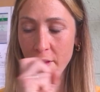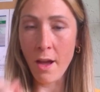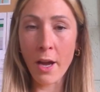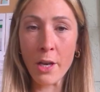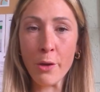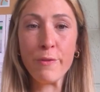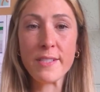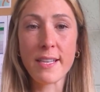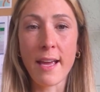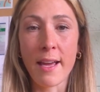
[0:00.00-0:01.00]
I
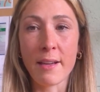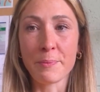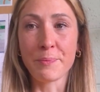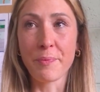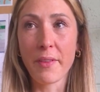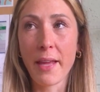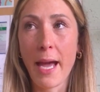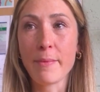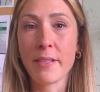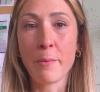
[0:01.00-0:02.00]
loved
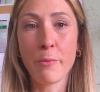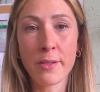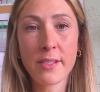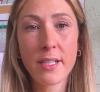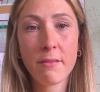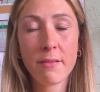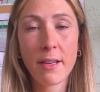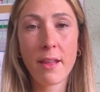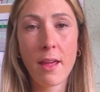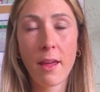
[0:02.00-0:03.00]
captaining Munster. I
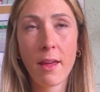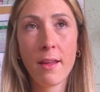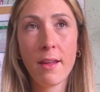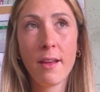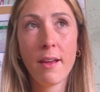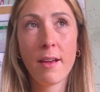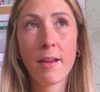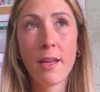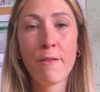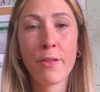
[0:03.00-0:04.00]
think
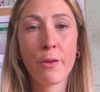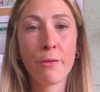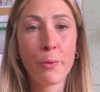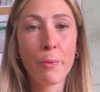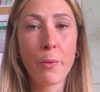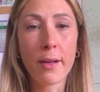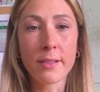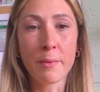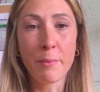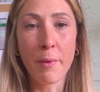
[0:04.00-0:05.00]
even though rugby
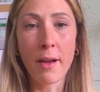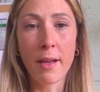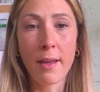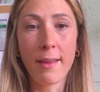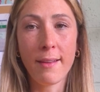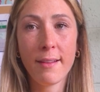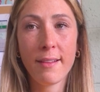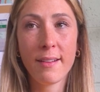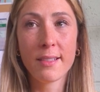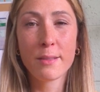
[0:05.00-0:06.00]
wasn't my
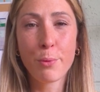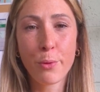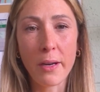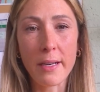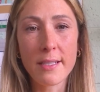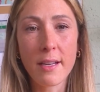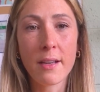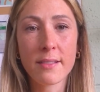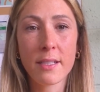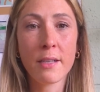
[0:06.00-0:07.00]
sport, I
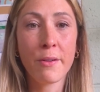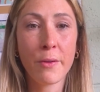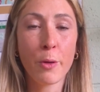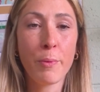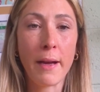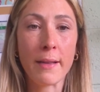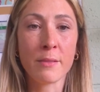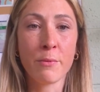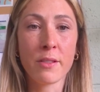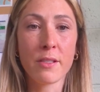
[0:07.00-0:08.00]
still grew up as a
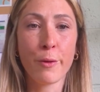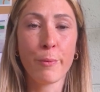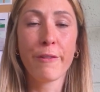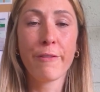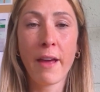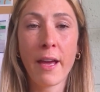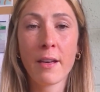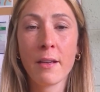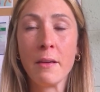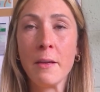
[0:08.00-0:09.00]
Munster rugby
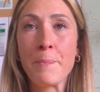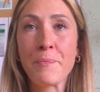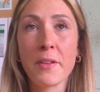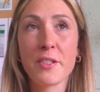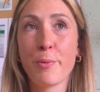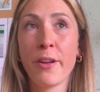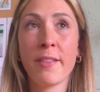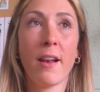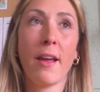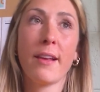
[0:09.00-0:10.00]
fan, supporting
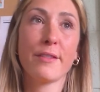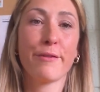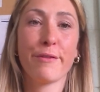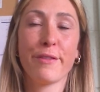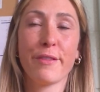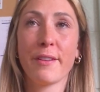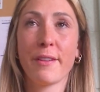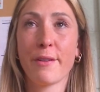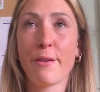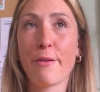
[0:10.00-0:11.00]
the likes of
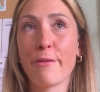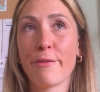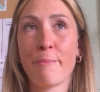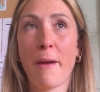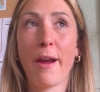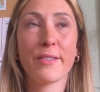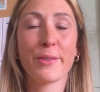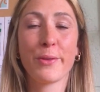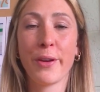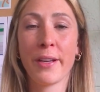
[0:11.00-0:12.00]
Marcus
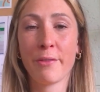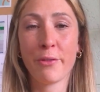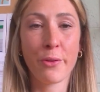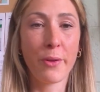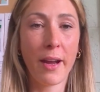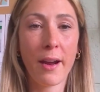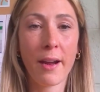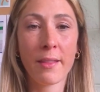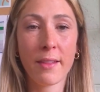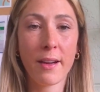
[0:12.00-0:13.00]
Horan and Ron O'Gara
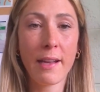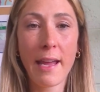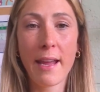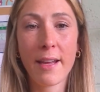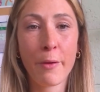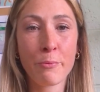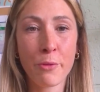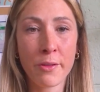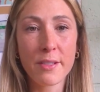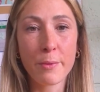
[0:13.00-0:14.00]
in their heyday when
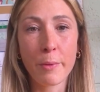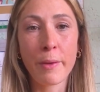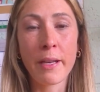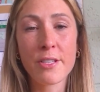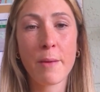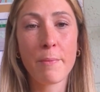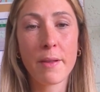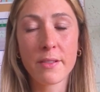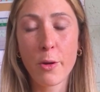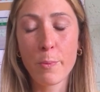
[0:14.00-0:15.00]
Munster were winning
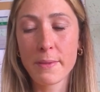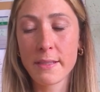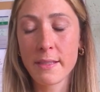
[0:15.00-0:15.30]
Champions Cups.